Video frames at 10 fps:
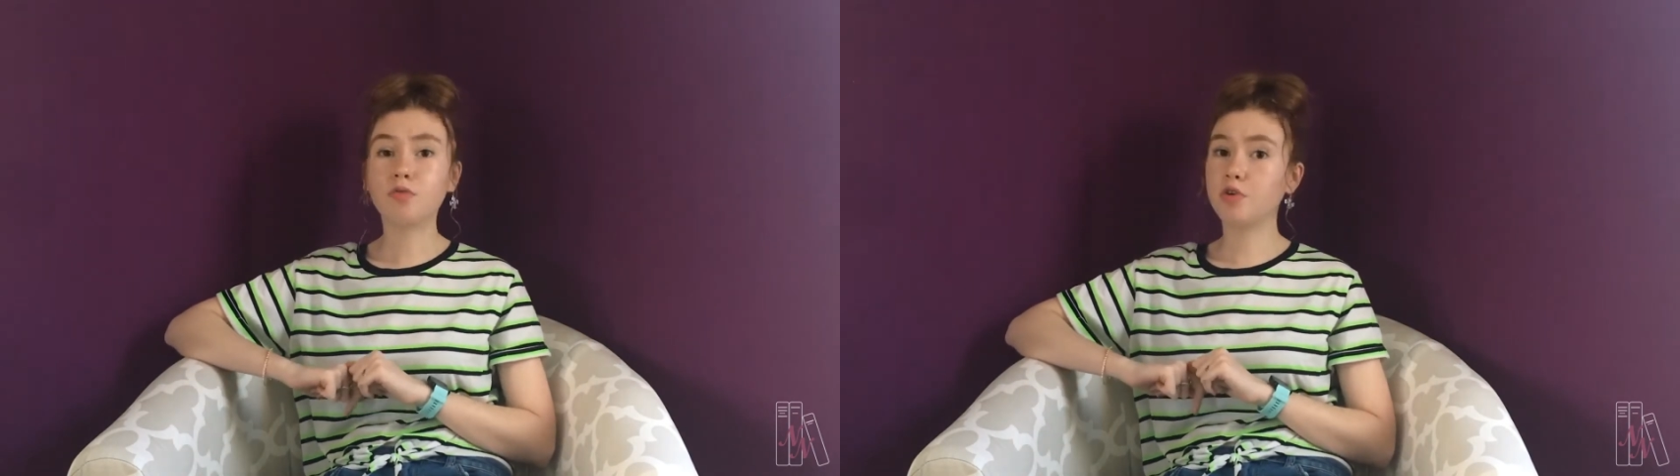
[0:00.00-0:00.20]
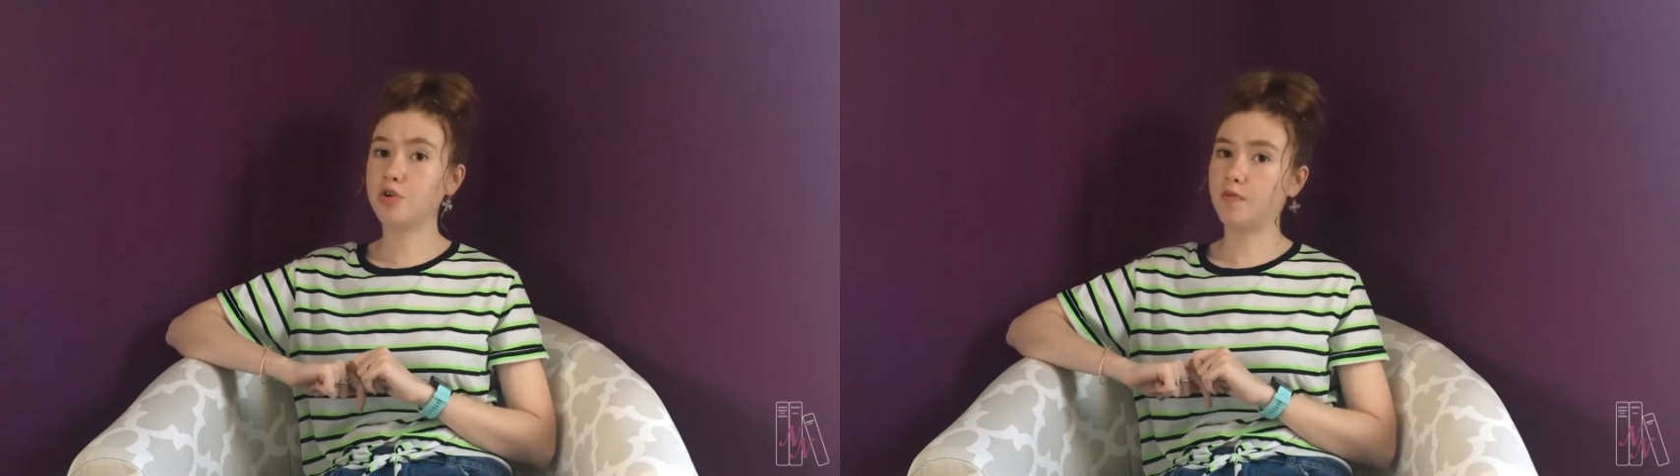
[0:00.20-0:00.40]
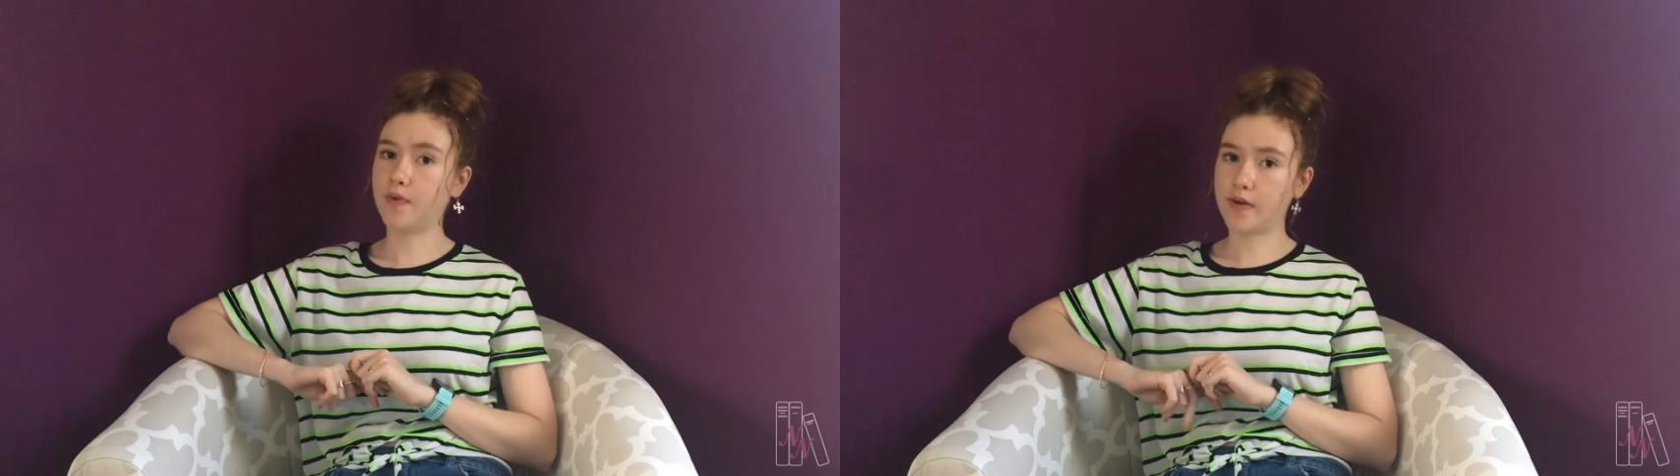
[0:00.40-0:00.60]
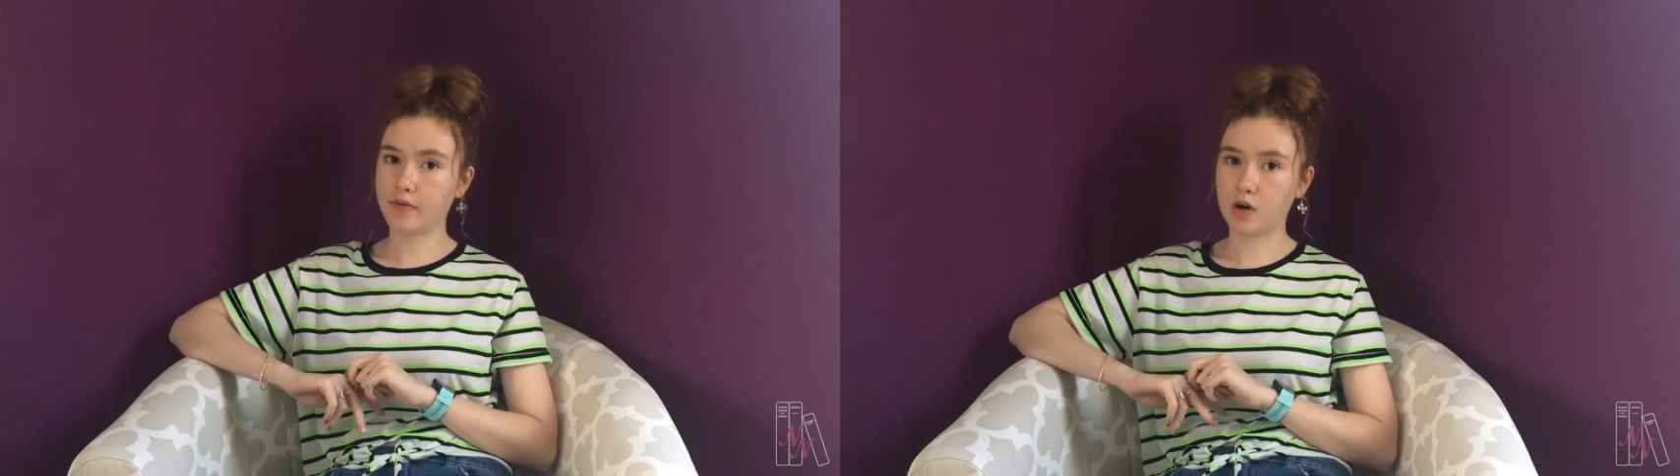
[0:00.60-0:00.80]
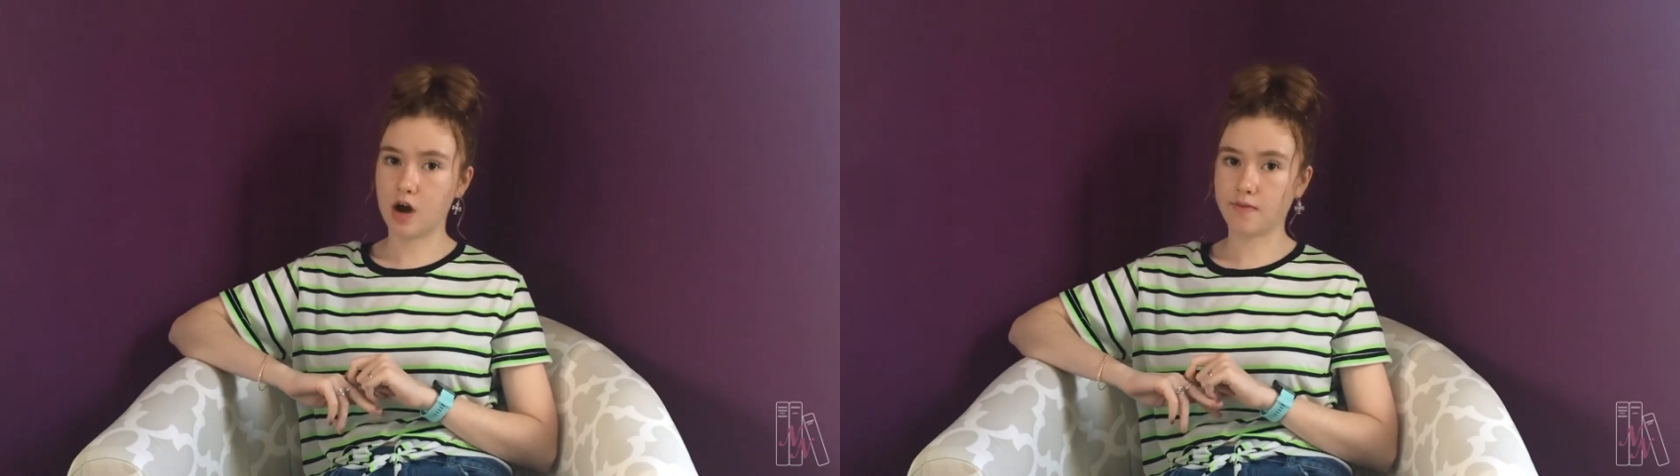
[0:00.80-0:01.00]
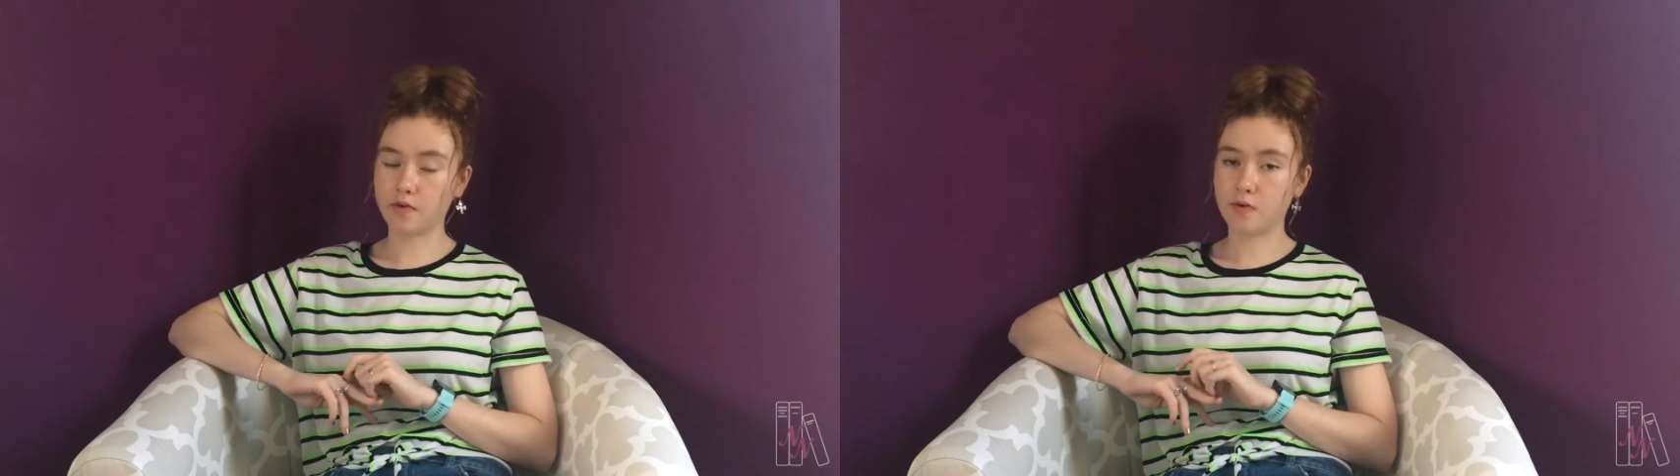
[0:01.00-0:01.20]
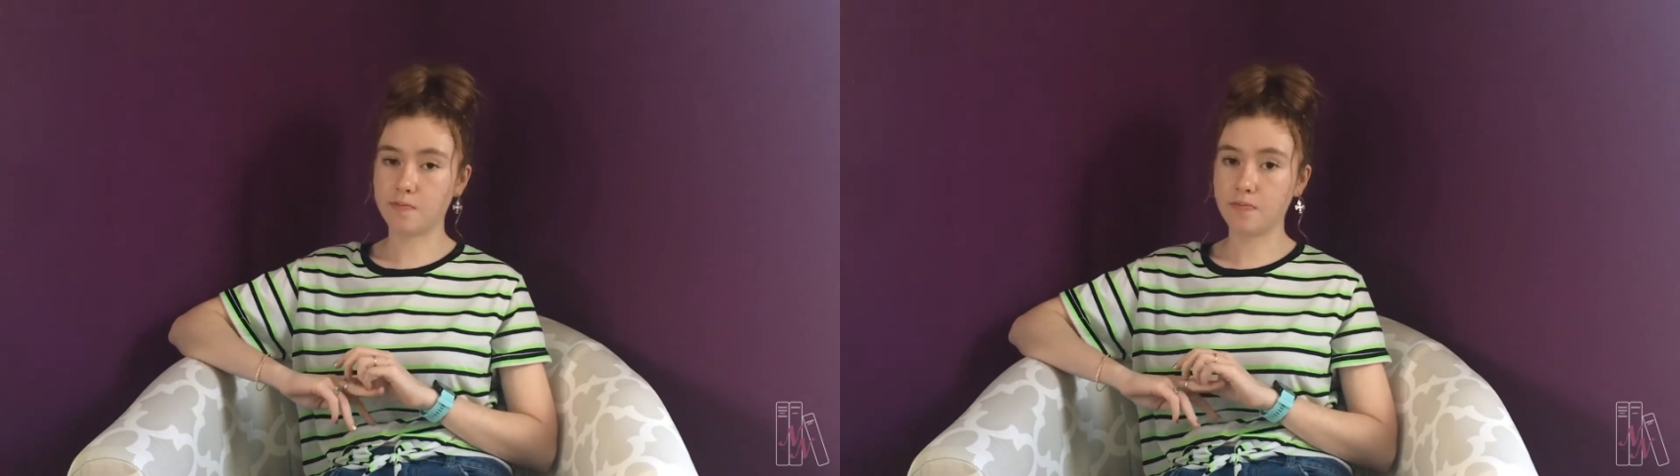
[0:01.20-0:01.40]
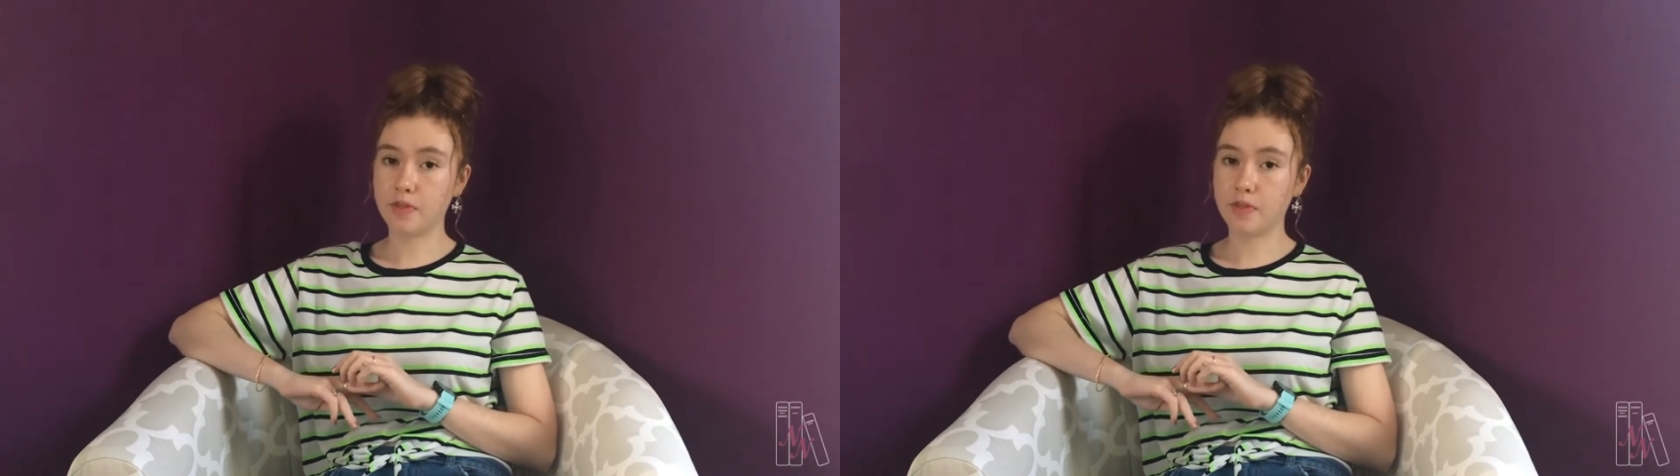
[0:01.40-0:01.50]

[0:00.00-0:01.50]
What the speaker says: your new favorite novel.